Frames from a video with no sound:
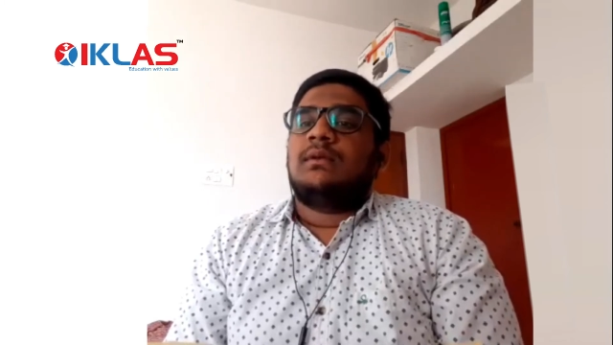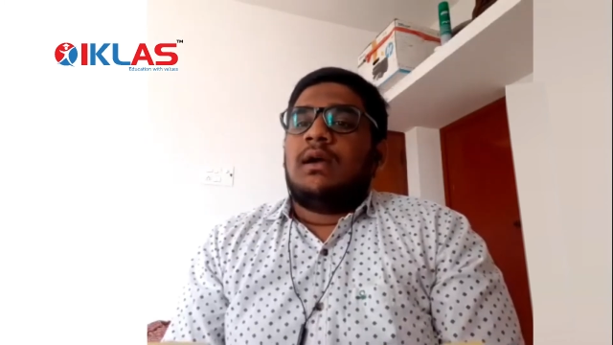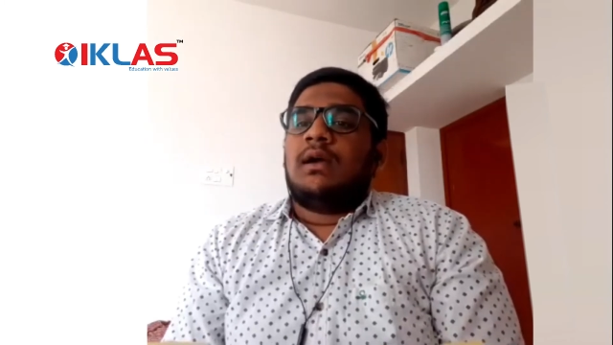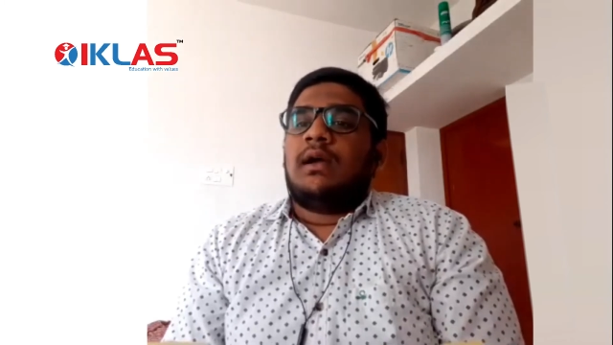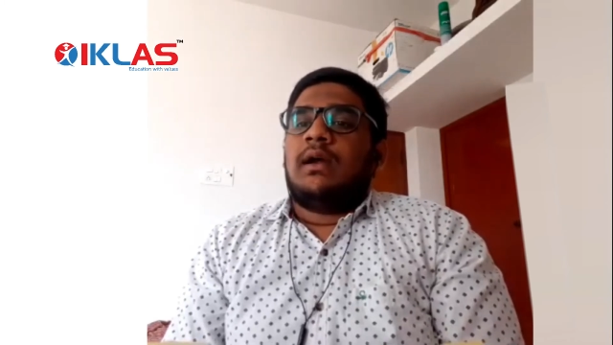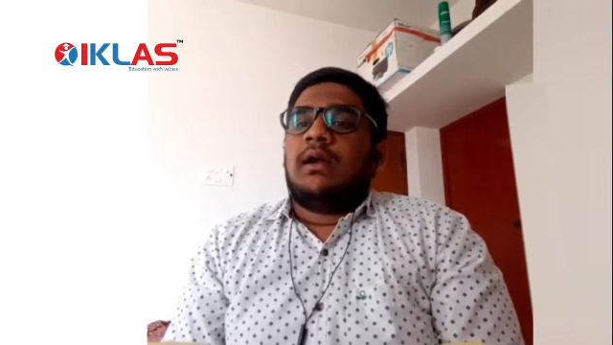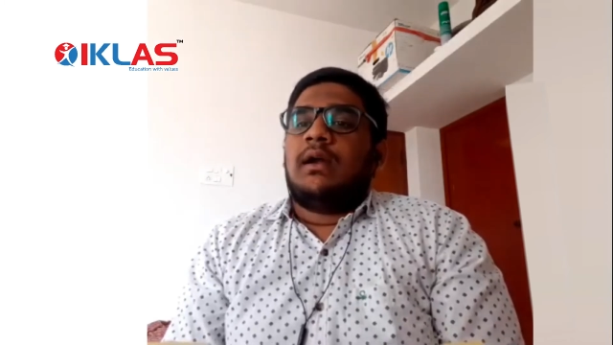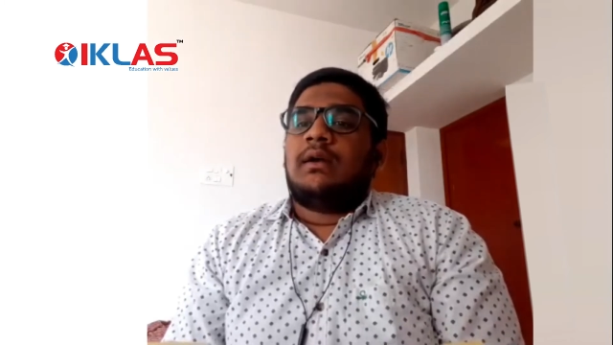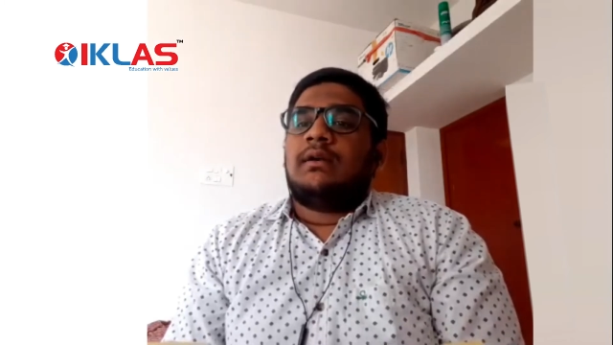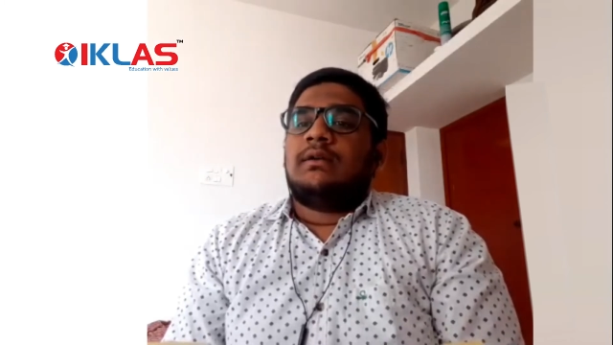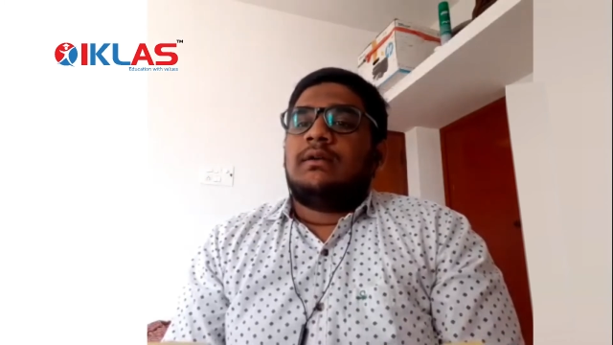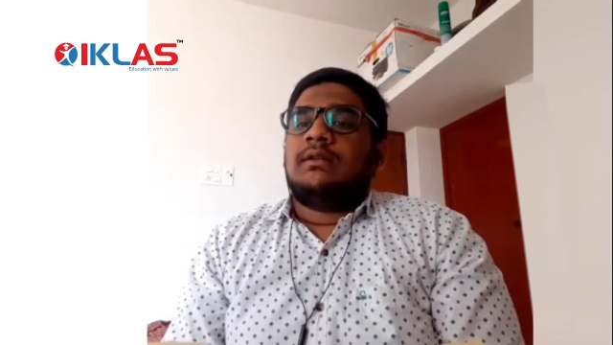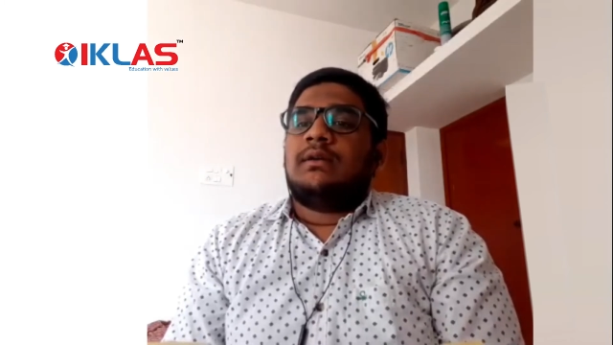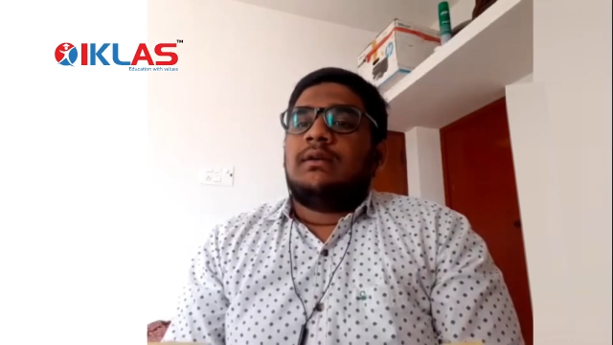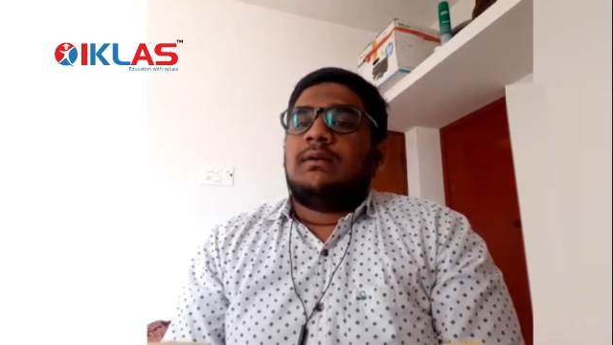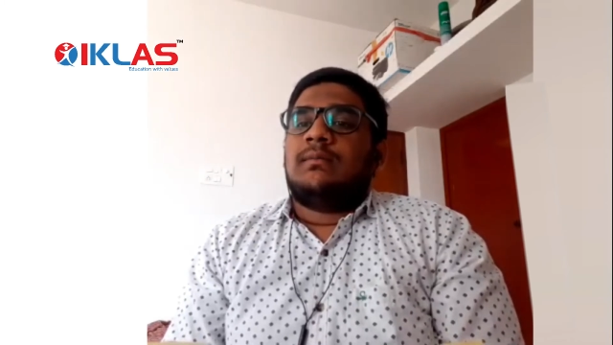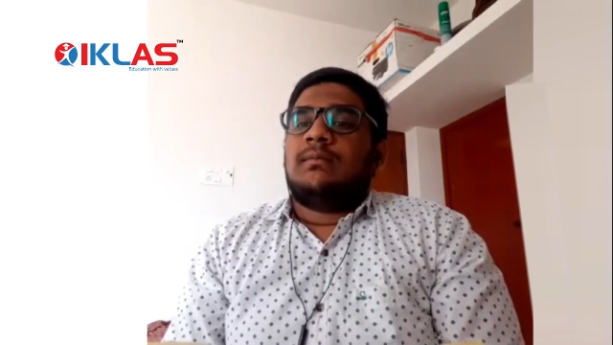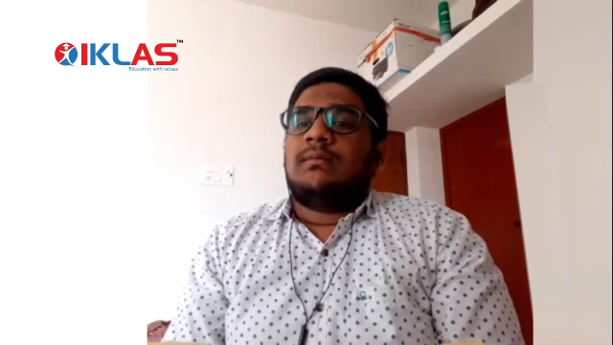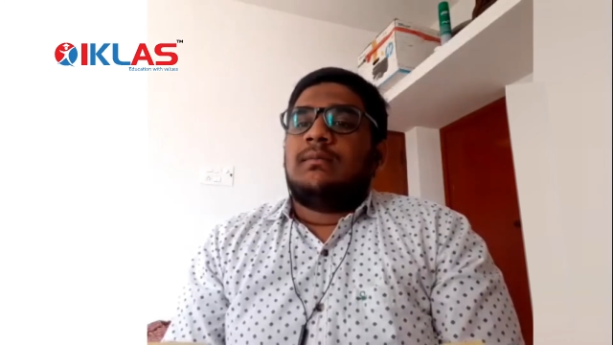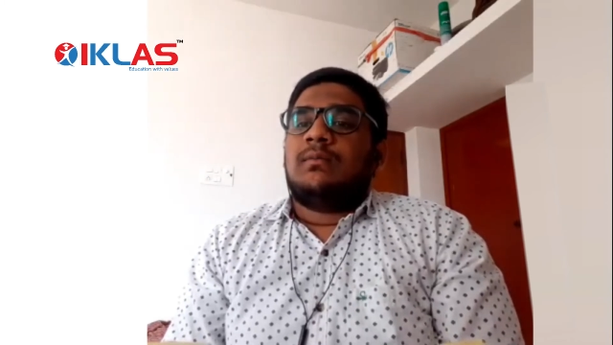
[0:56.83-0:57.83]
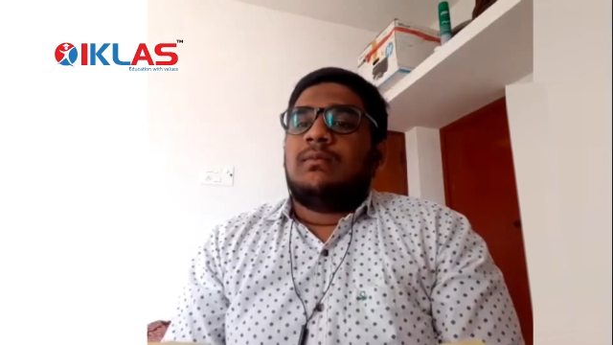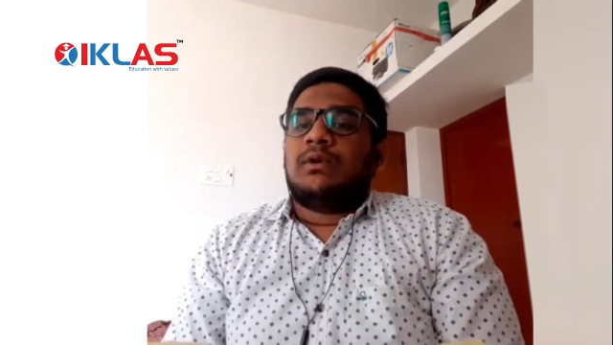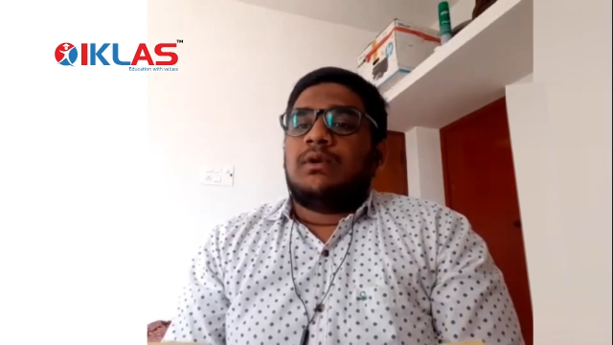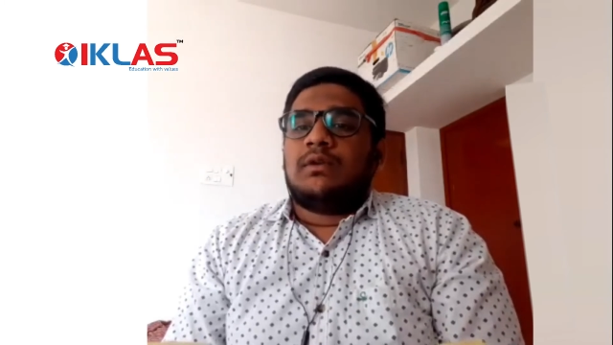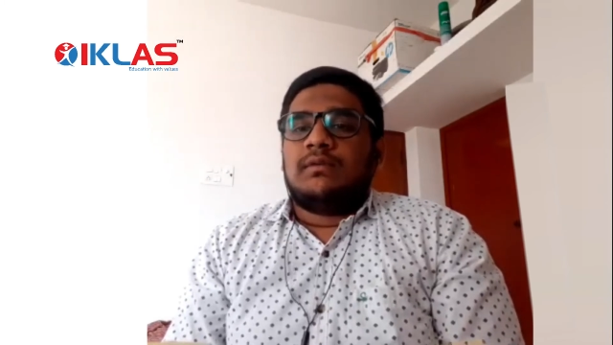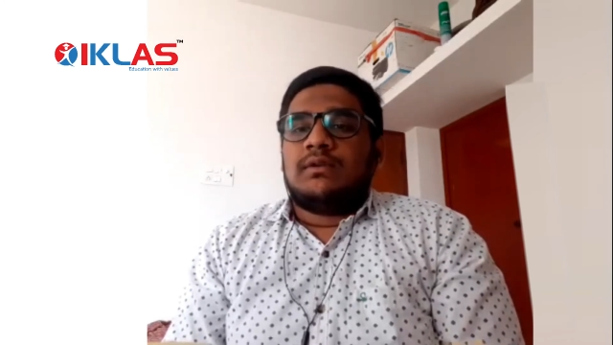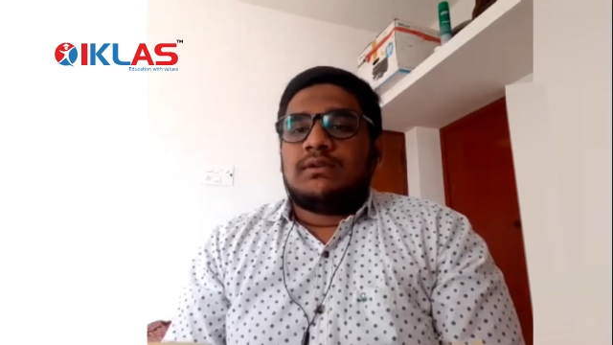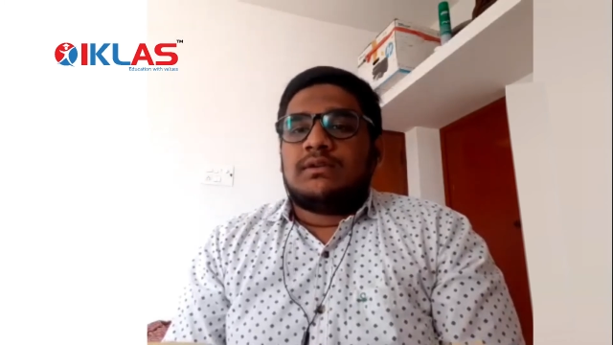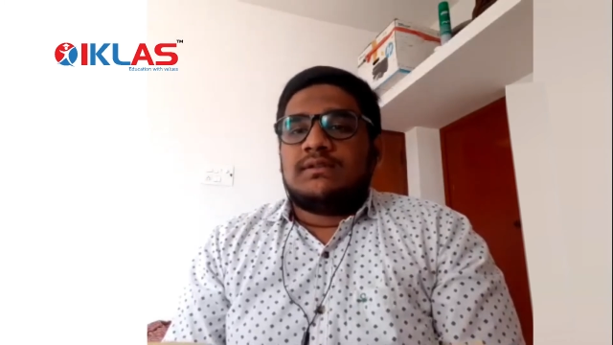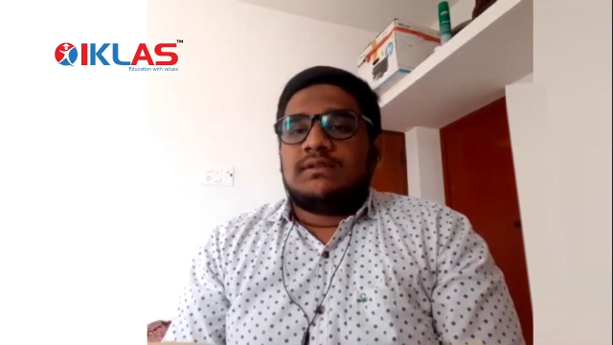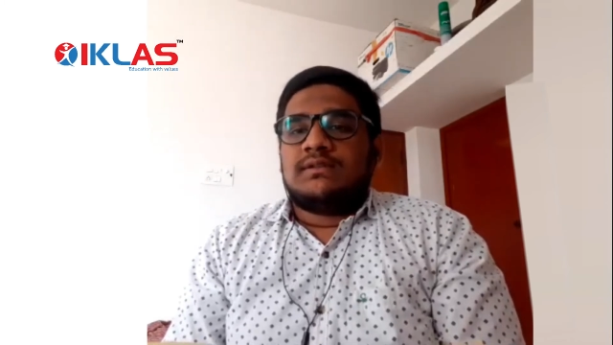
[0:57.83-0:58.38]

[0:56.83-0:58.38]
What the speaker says: and the motivation